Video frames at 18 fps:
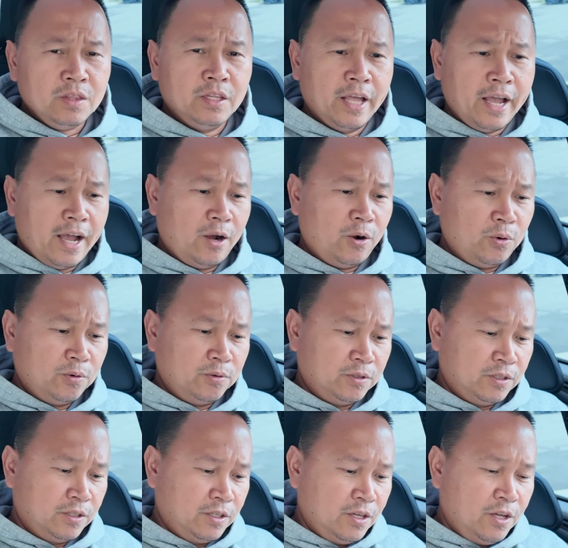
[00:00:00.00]
Now,
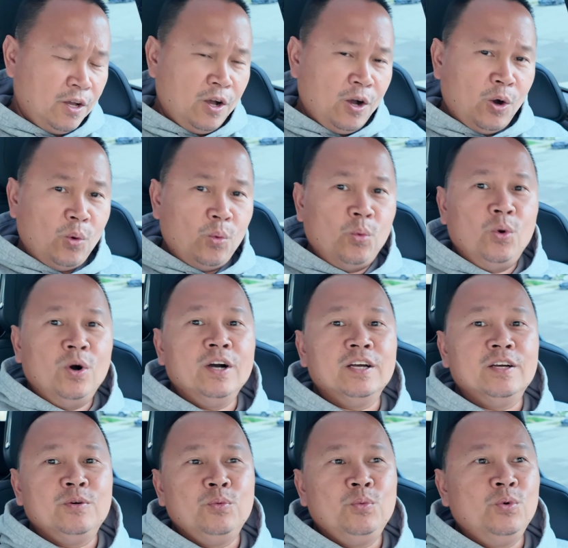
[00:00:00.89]

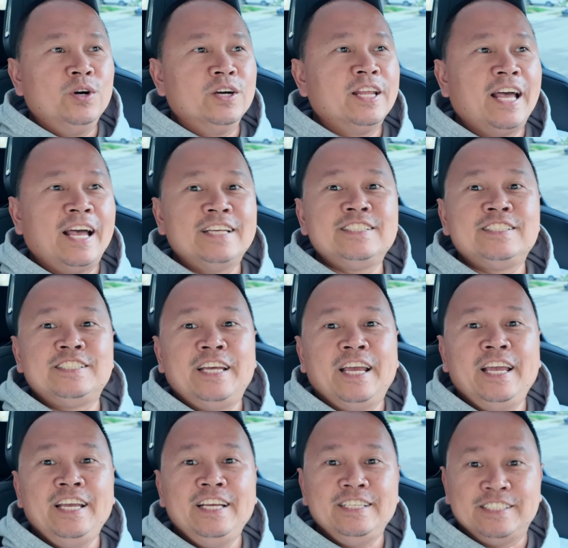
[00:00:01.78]
what has
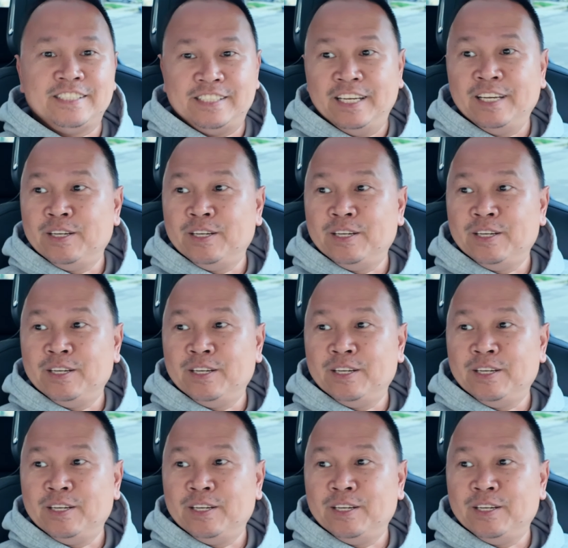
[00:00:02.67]
changed,